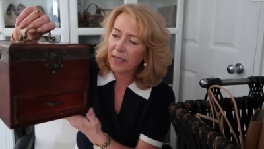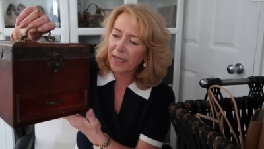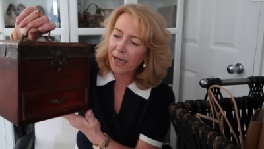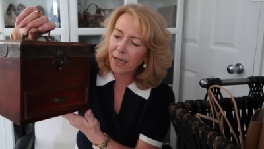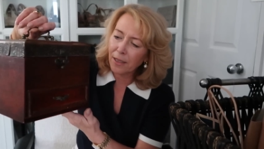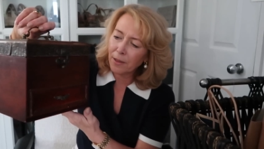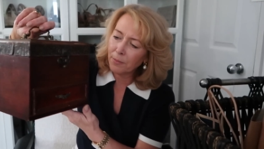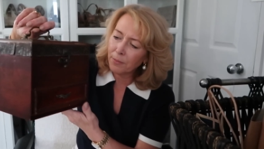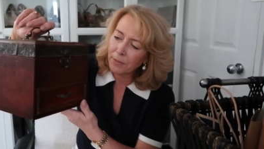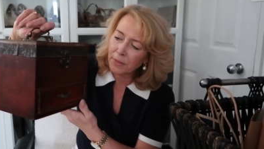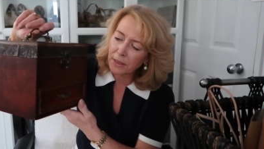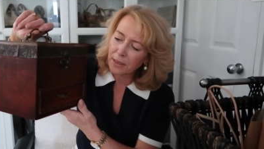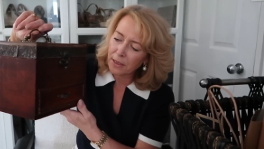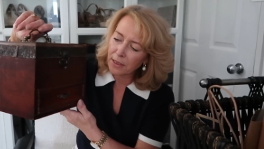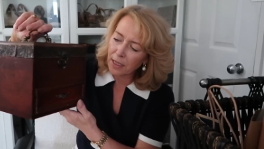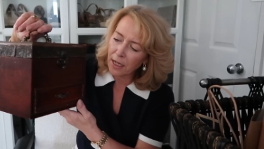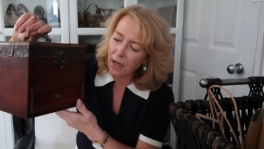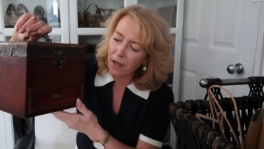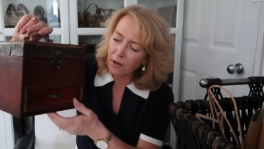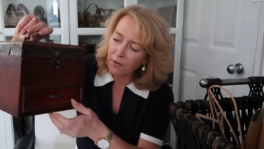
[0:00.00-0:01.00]
Game
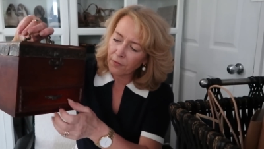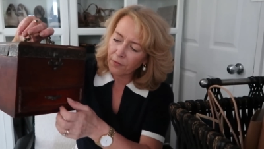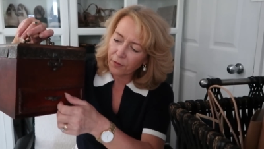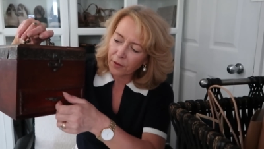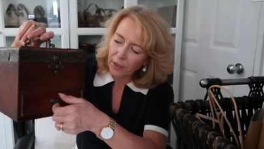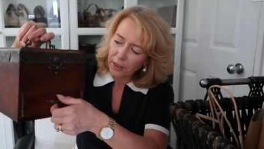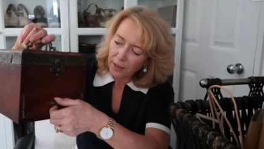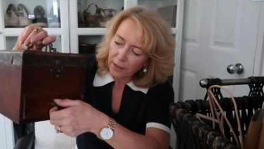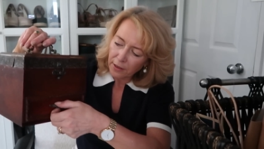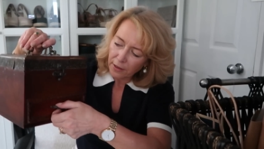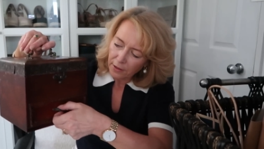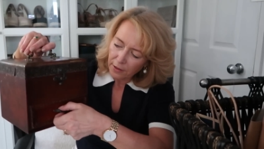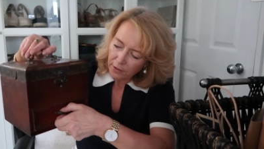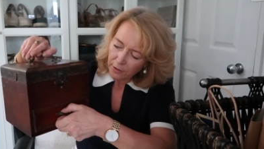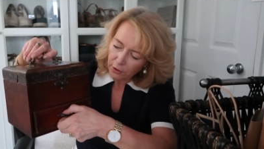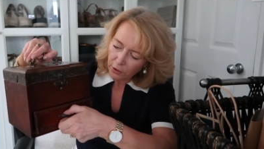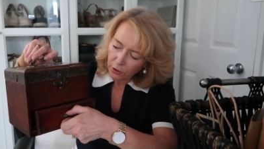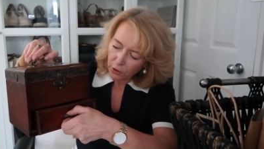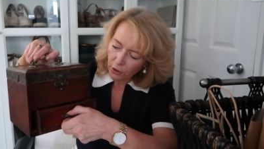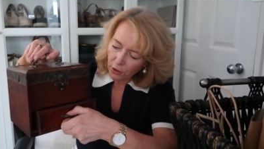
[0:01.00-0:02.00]
stuff.
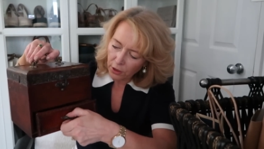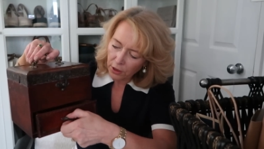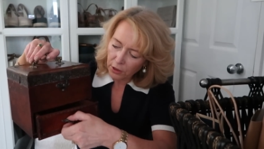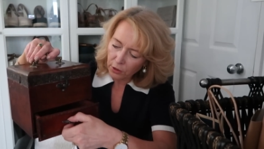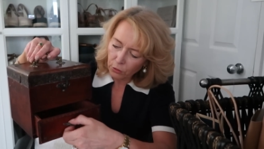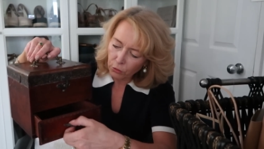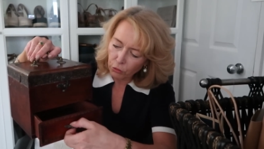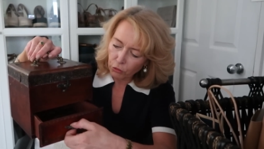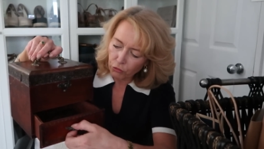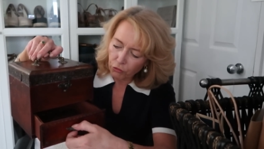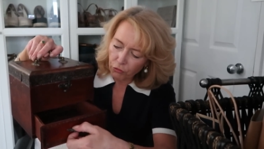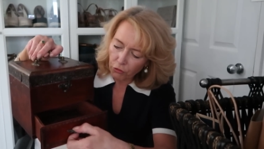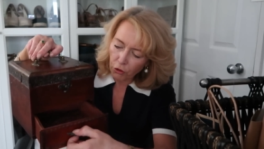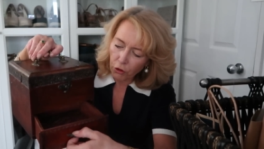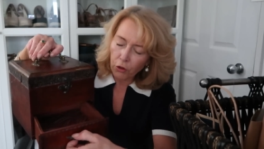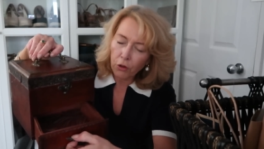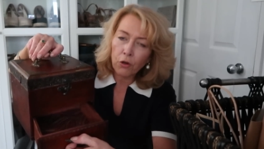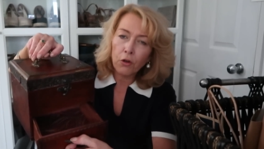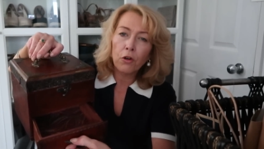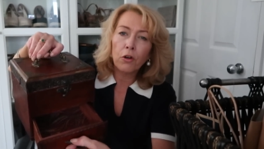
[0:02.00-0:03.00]
You've got a little
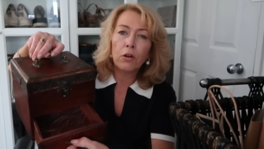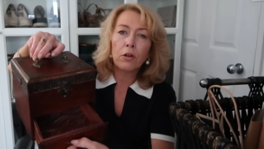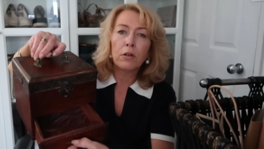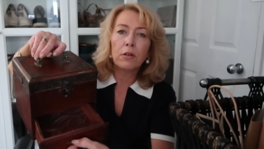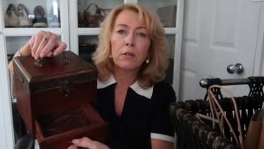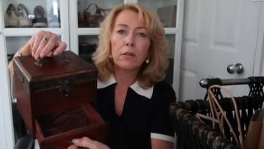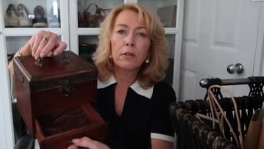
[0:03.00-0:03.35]
drawer.